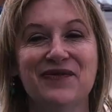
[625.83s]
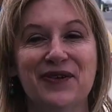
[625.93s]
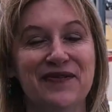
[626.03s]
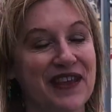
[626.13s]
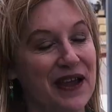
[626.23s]

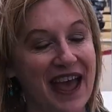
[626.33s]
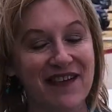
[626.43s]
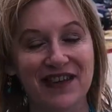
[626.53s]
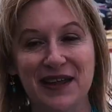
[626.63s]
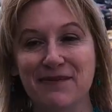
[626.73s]
for if they
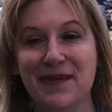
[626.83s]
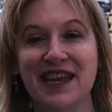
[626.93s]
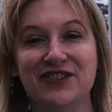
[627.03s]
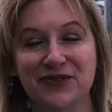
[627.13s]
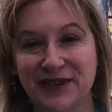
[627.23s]
have any
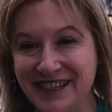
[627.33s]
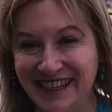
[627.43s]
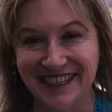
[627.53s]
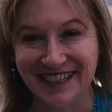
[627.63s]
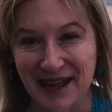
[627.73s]
major
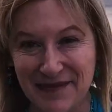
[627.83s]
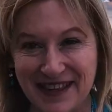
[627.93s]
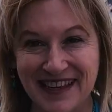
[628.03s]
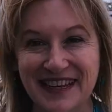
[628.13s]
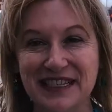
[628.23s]
retail
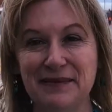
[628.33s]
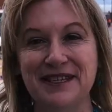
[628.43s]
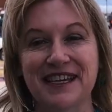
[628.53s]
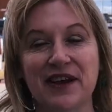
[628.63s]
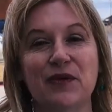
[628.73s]
shopping that needs to
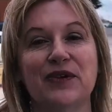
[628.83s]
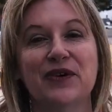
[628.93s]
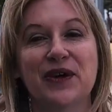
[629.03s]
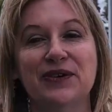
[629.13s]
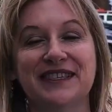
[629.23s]
be done, or
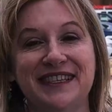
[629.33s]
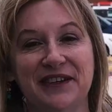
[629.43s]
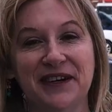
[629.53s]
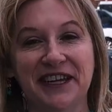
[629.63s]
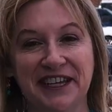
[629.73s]
they'll go to
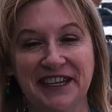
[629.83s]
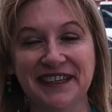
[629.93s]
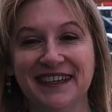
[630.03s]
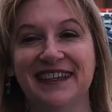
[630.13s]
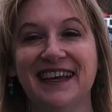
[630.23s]
Cedar
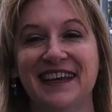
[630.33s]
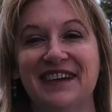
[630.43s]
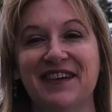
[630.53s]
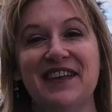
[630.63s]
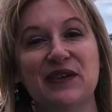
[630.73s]
Hill,
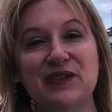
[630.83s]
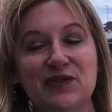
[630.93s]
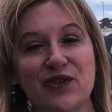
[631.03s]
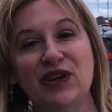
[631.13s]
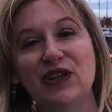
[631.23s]
right? Those
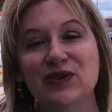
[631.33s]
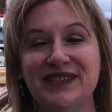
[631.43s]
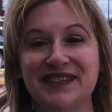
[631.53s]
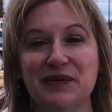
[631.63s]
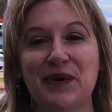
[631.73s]
are your
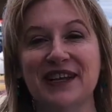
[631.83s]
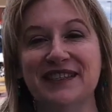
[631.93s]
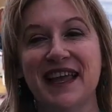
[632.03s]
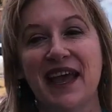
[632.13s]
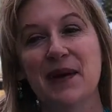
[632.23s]
closest
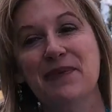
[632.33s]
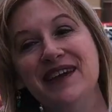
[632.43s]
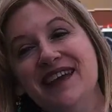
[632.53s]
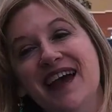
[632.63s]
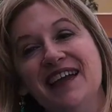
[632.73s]
ones.
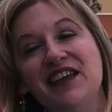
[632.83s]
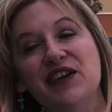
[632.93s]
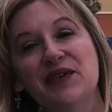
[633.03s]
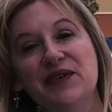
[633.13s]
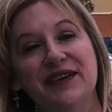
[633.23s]
But yeah, you
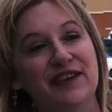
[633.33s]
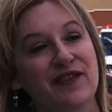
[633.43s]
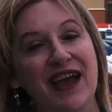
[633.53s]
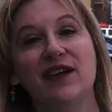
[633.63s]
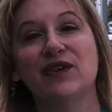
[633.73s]
know,
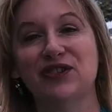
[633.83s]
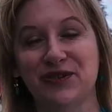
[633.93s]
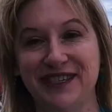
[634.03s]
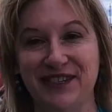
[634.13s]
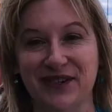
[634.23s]
you've got
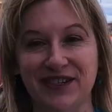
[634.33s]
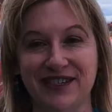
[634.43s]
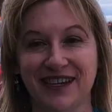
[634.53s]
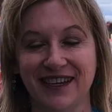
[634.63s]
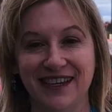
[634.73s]
grocery
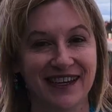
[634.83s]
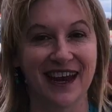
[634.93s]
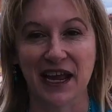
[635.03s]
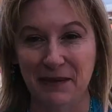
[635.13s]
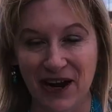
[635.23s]
stores. You're
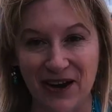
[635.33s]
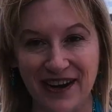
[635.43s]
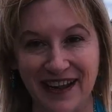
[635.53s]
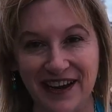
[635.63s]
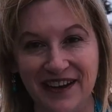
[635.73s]
not gonna be
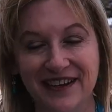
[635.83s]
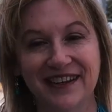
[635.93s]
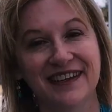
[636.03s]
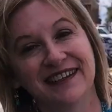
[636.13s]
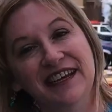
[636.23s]
hurting there,
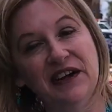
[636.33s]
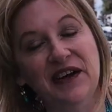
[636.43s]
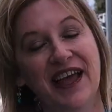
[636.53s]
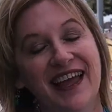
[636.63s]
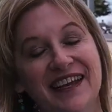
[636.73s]
you know,
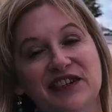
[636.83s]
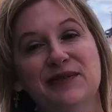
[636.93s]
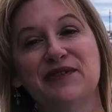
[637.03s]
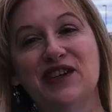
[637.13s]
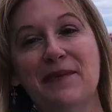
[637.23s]
in
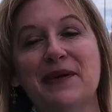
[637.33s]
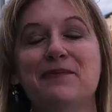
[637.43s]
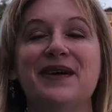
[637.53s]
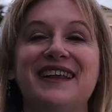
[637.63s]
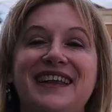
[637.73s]
terms of
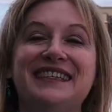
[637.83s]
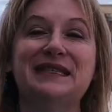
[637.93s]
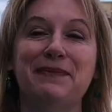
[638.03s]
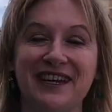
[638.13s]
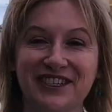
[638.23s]
shopping, but
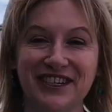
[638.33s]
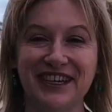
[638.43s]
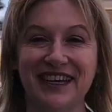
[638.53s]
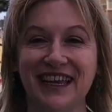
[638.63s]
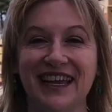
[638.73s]

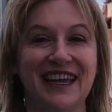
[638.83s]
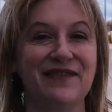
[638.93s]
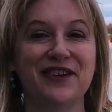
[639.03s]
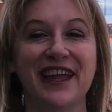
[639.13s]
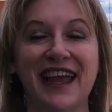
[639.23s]
especially
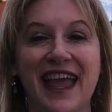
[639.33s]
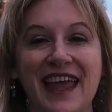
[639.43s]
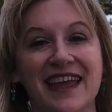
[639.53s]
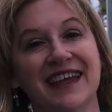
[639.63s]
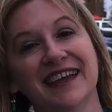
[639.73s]
if you're like,
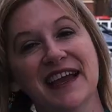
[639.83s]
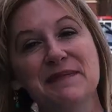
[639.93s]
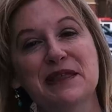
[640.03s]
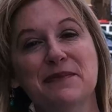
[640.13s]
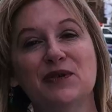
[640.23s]
hey,
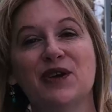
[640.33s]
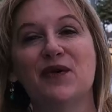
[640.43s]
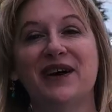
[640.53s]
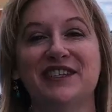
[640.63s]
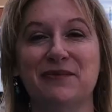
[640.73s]
I'm in the mood to
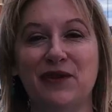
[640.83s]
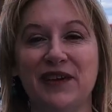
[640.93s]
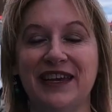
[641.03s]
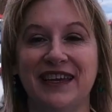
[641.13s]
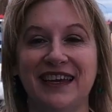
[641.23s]
go watch a
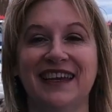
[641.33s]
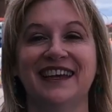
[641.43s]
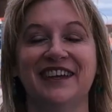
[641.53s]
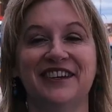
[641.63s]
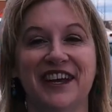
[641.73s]
movie.
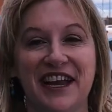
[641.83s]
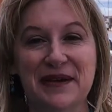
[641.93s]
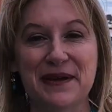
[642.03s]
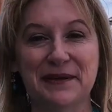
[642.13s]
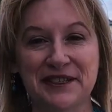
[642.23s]
You're not
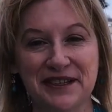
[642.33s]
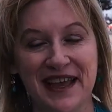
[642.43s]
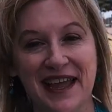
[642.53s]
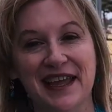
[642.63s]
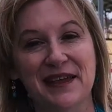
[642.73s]
gonna be able to do
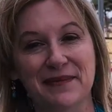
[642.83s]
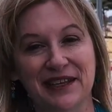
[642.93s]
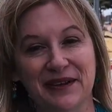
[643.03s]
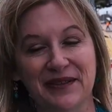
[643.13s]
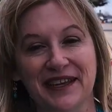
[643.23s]
that in
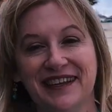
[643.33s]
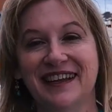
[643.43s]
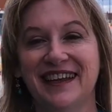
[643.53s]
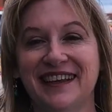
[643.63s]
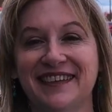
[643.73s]
Midlothian.
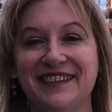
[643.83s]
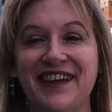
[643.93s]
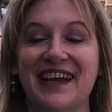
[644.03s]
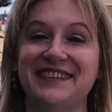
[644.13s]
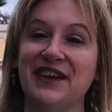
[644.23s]
So
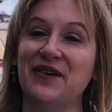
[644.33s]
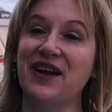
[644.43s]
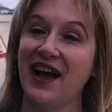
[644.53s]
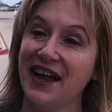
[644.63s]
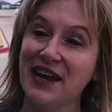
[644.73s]
yeah, so
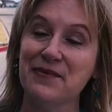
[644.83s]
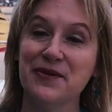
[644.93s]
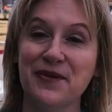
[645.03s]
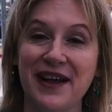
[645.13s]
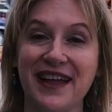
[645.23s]
con
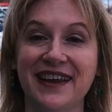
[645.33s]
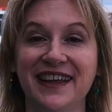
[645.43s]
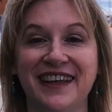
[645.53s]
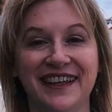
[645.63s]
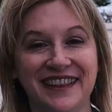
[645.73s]
number one,
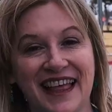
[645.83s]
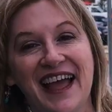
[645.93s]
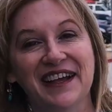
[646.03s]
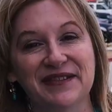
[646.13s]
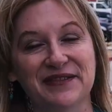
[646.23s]

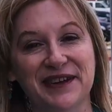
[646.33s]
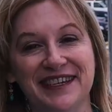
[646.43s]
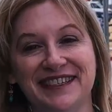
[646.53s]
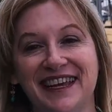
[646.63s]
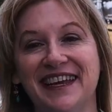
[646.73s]
lack of
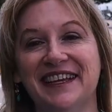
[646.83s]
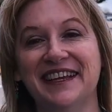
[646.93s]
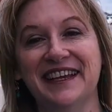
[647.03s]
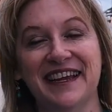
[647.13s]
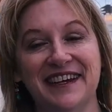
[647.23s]

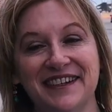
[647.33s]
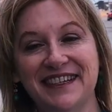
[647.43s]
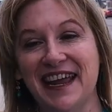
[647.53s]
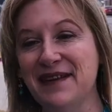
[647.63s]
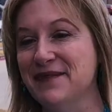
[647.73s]
retail and
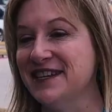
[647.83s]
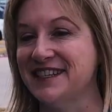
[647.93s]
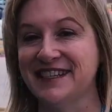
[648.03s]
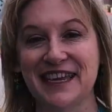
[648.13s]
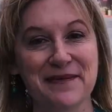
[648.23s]
entertainment,
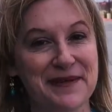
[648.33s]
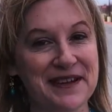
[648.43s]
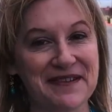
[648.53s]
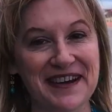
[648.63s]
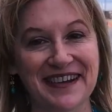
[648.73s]
just keeping
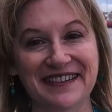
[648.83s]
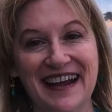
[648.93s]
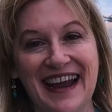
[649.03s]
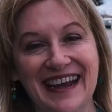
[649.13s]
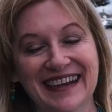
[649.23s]
it real,
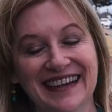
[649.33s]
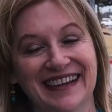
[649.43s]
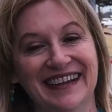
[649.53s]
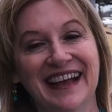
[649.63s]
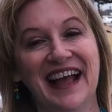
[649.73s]
right?
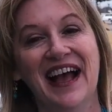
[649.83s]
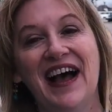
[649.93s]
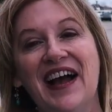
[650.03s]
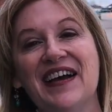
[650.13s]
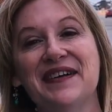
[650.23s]

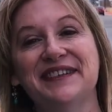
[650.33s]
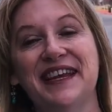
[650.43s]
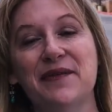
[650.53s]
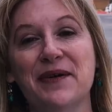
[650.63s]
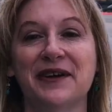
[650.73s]
All right, I'll
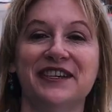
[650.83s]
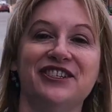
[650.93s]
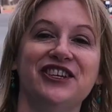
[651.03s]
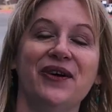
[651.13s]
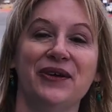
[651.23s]
tell you what, we're gonna
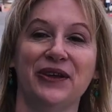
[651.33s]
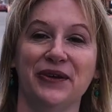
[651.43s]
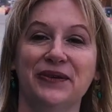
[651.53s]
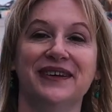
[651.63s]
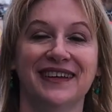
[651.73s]
show
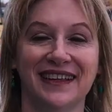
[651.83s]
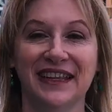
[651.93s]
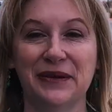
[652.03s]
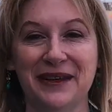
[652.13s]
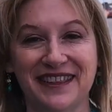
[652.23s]
you
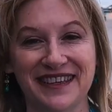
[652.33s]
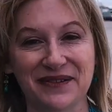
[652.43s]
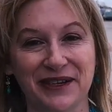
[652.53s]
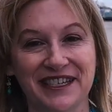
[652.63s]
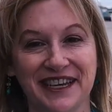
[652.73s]
a little bit of
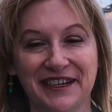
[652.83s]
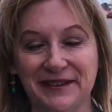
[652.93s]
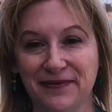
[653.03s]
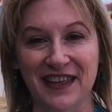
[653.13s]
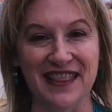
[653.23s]
this
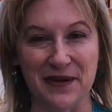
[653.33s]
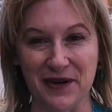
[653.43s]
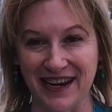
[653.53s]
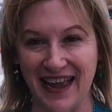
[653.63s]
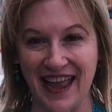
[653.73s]
retail, and then
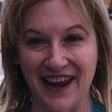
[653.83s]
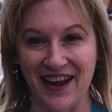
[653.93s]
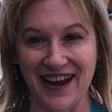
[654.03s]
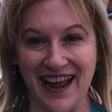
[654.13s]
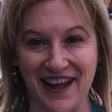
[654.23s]
we're gonna head
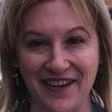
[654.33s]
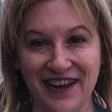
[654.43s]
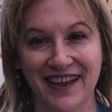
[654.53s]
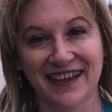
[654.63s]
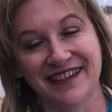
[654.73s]
on
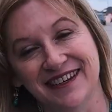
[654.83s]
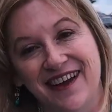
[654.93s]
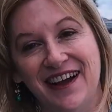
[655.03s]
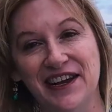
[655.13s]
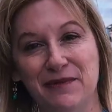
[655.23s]
out to
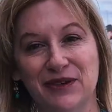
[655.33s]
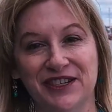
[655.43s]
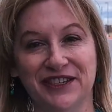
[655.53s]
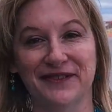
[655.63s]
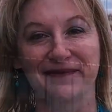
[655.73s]
con number
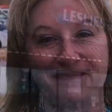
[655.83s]
two.